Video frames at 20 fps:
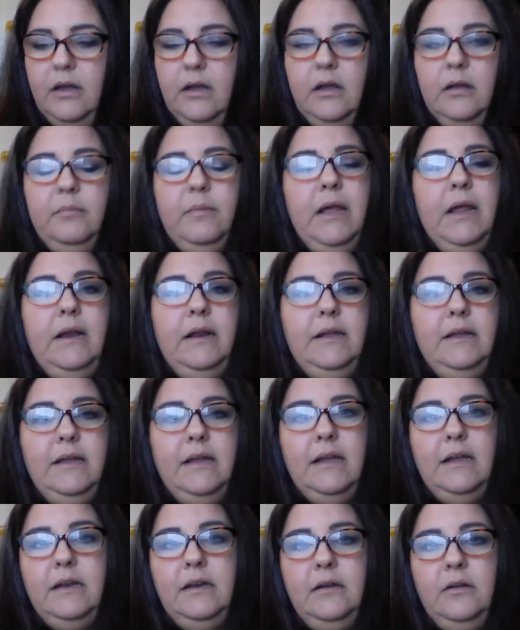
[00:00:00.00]
And
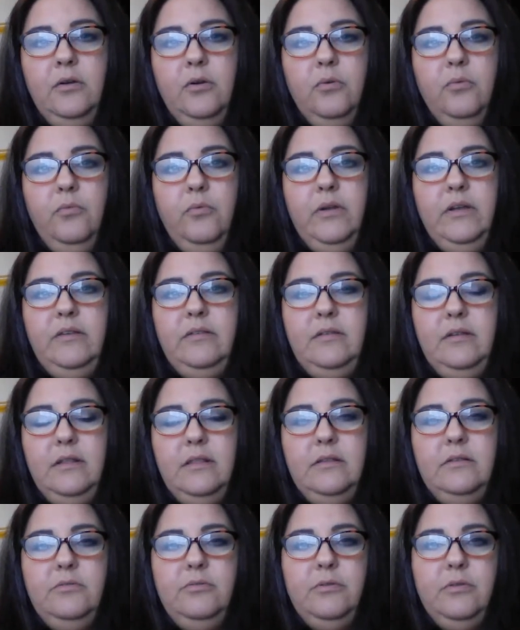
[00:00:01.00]
again, we
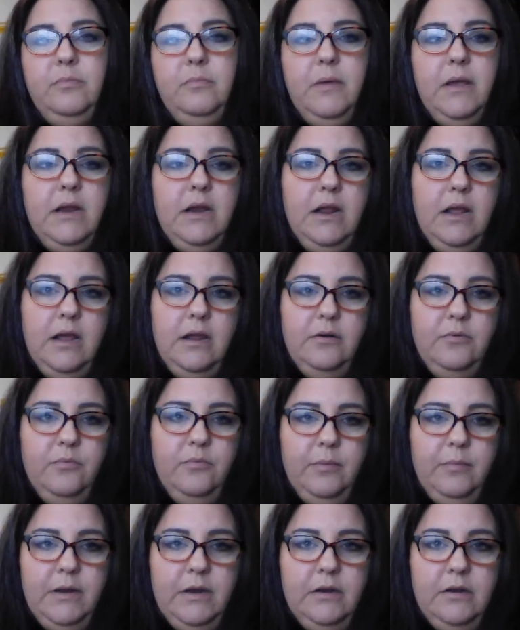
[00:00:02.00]
see this with men and
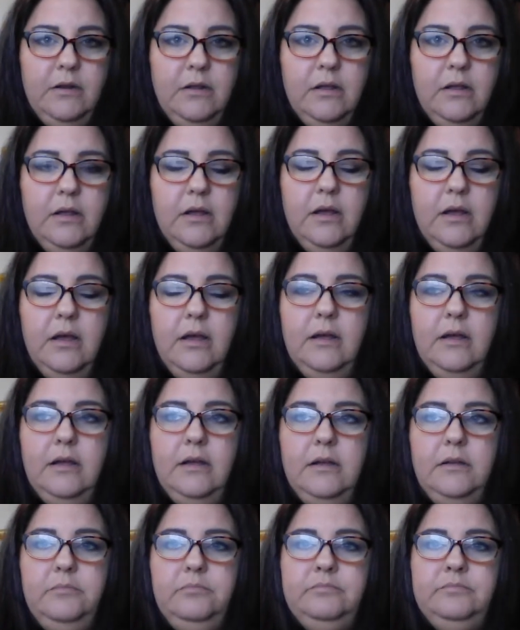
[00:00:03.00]
women.
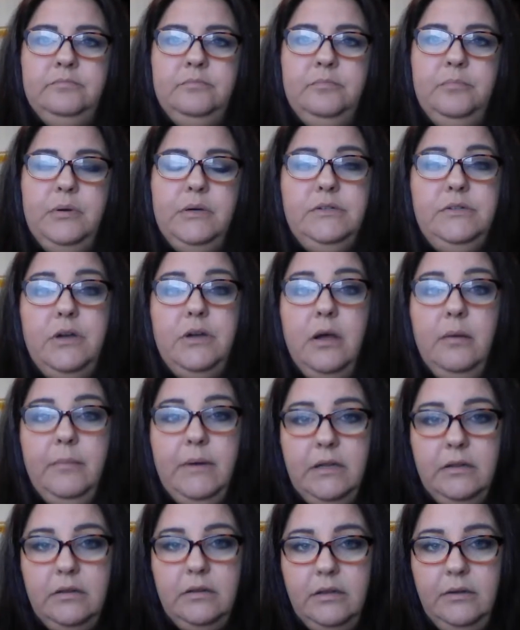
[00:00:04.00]

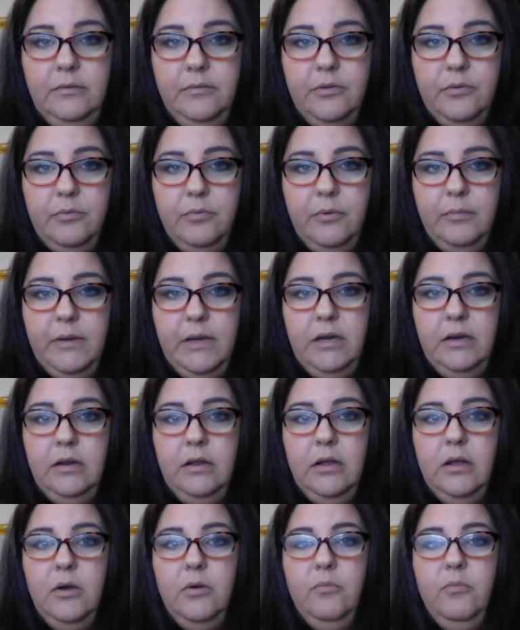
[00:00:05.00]
Predominantly with
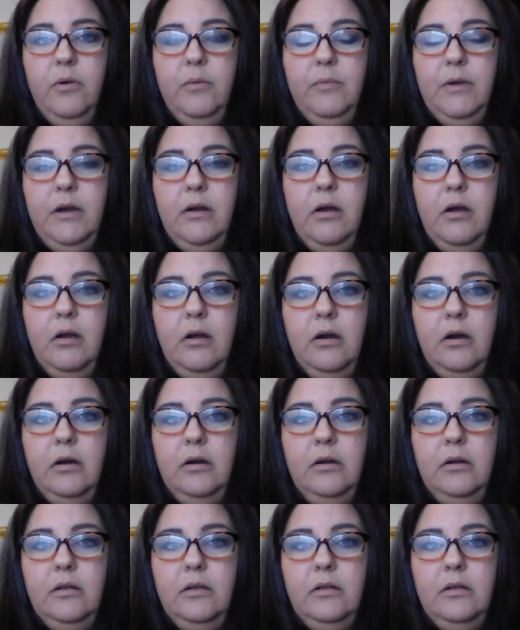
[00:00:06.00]
women. Women
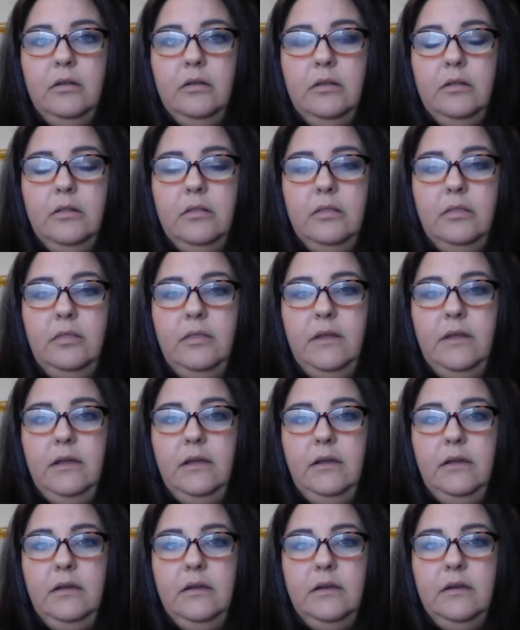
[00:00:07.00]
are
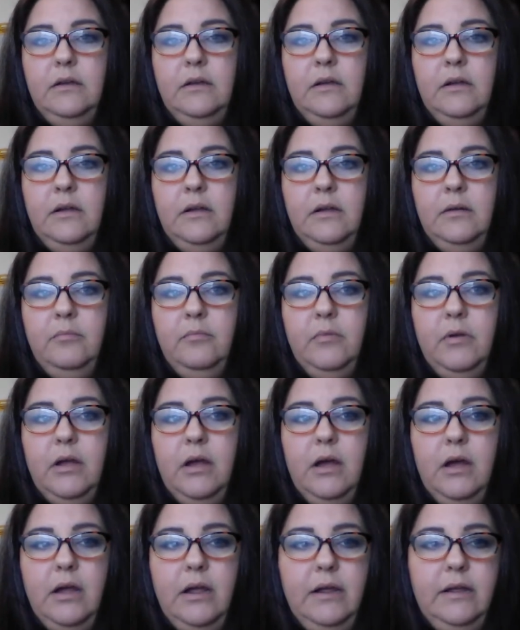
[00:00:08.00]
the
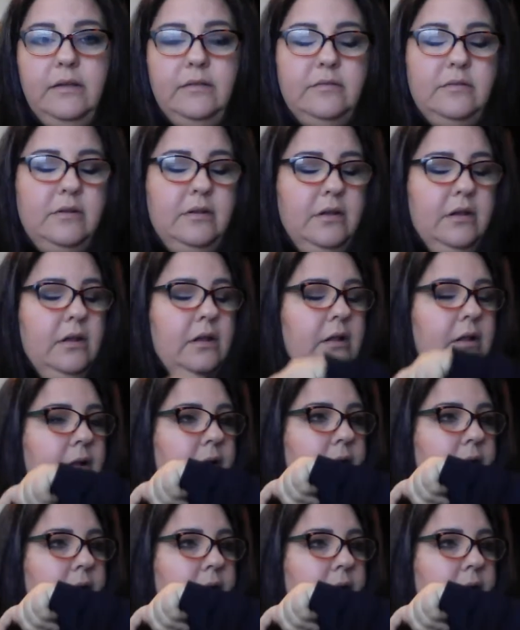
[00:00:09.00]
highest